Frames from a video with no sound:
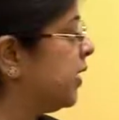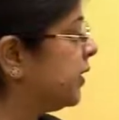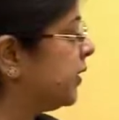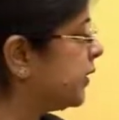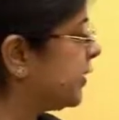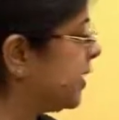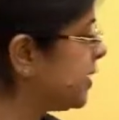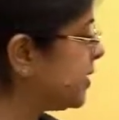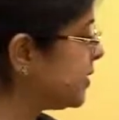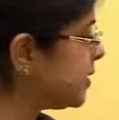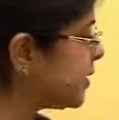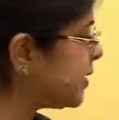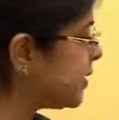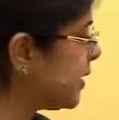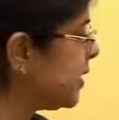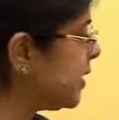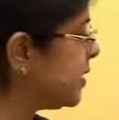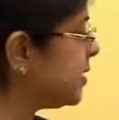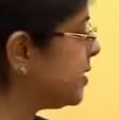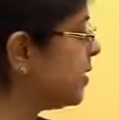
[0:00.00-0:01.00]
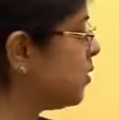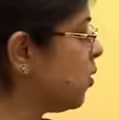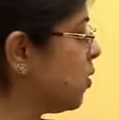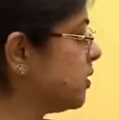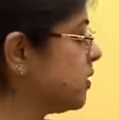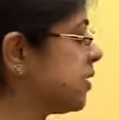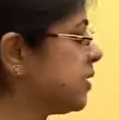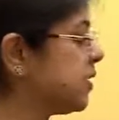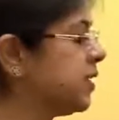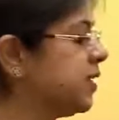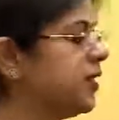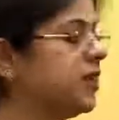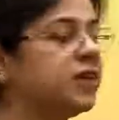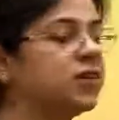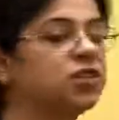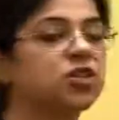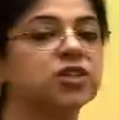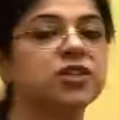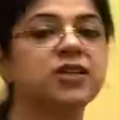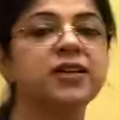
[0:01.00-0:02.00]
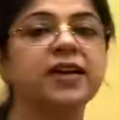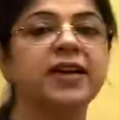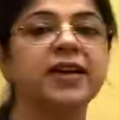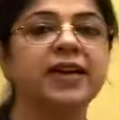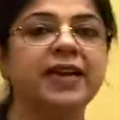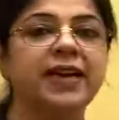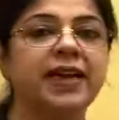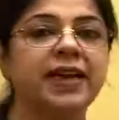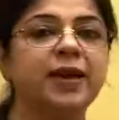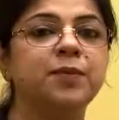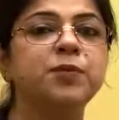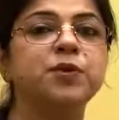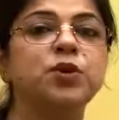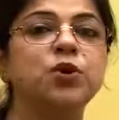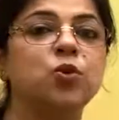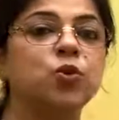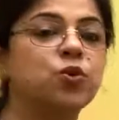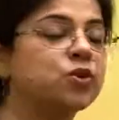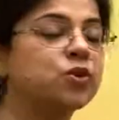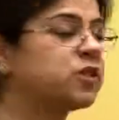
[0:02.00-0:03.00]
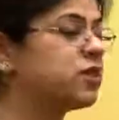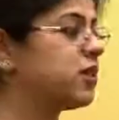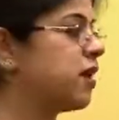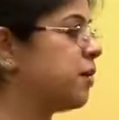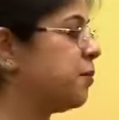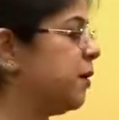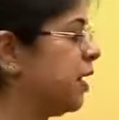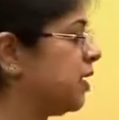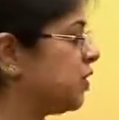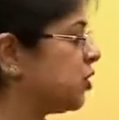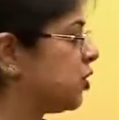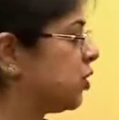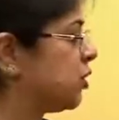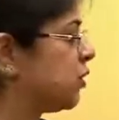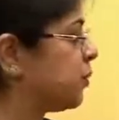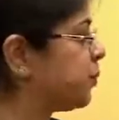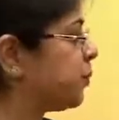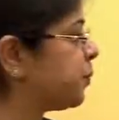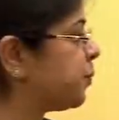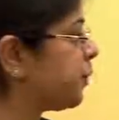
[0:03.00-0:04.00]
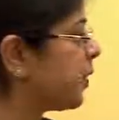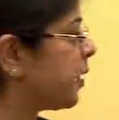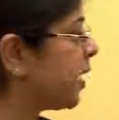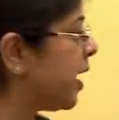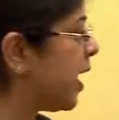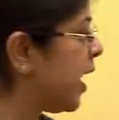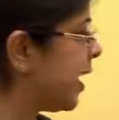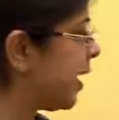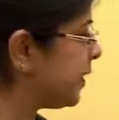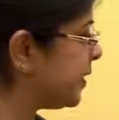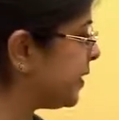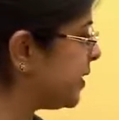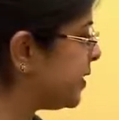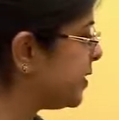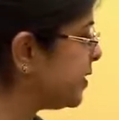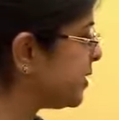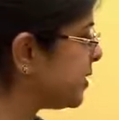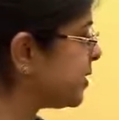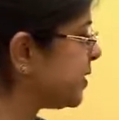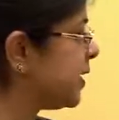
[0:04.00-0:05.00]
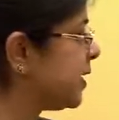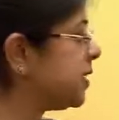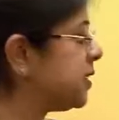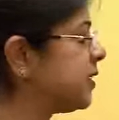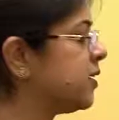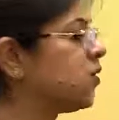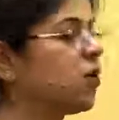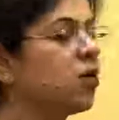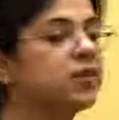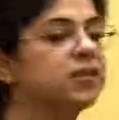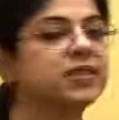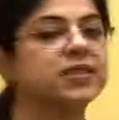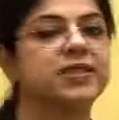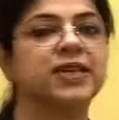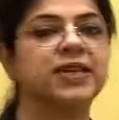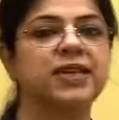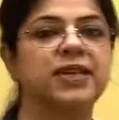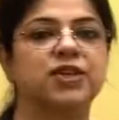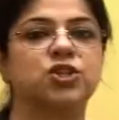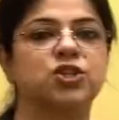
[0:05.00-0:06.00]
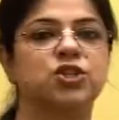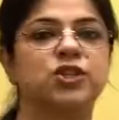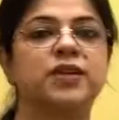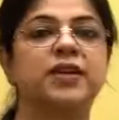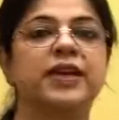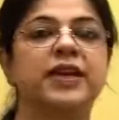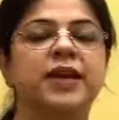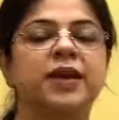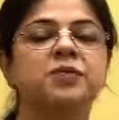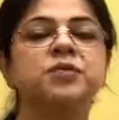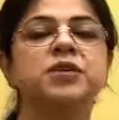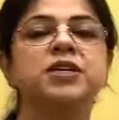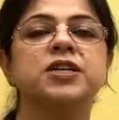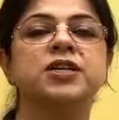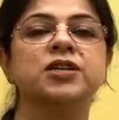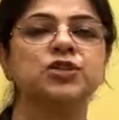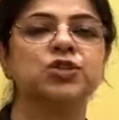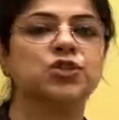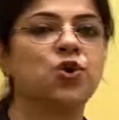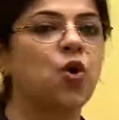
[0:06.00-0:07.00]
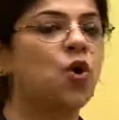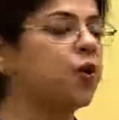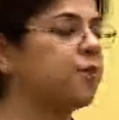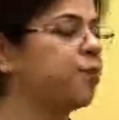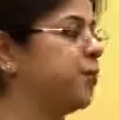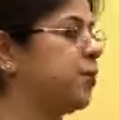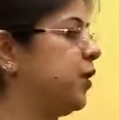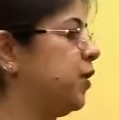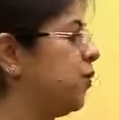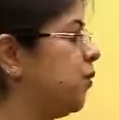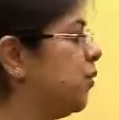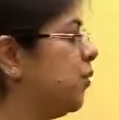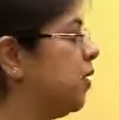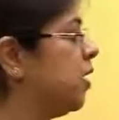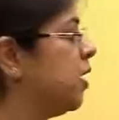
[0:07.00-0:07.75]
This is a constellation named Ursa Major. And this is a constellation named Scorpio.